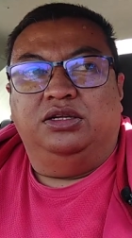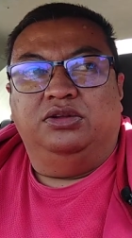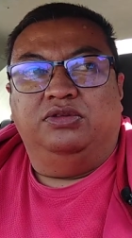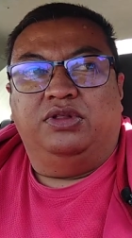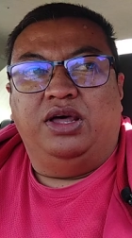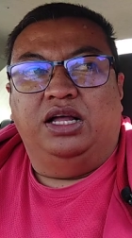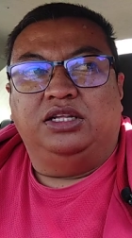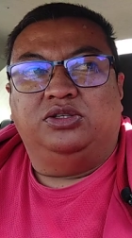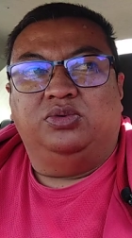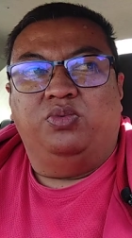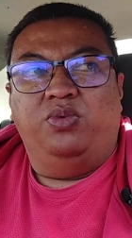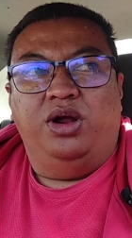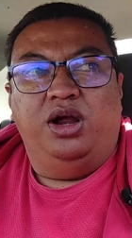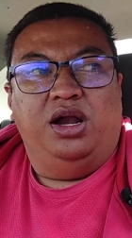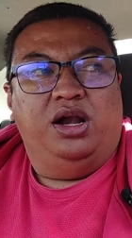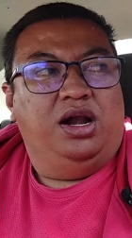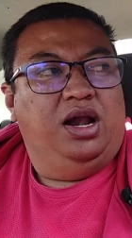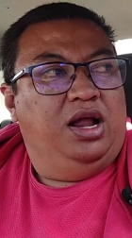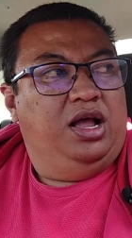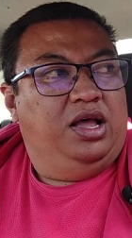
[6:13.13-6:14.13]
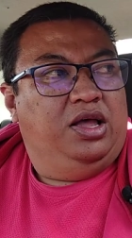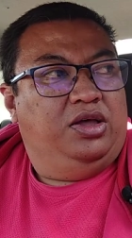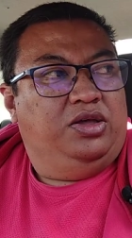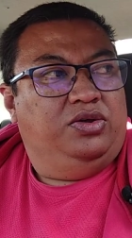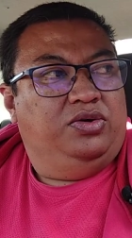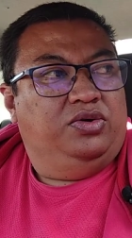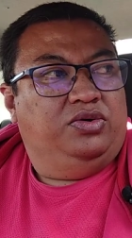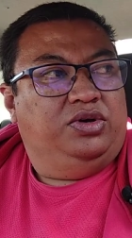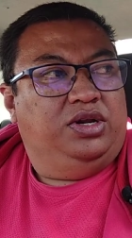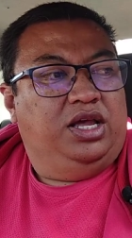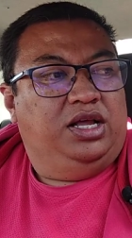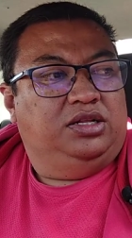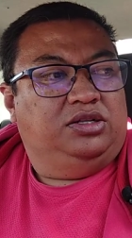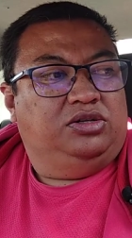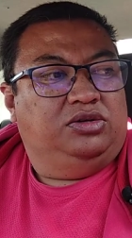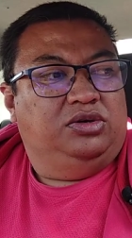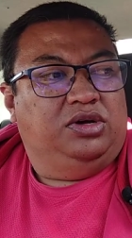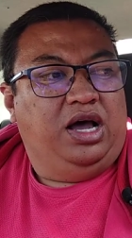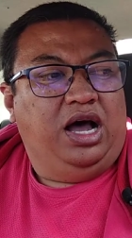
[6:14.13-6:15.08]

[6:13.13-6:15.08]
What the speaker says: That's where you need to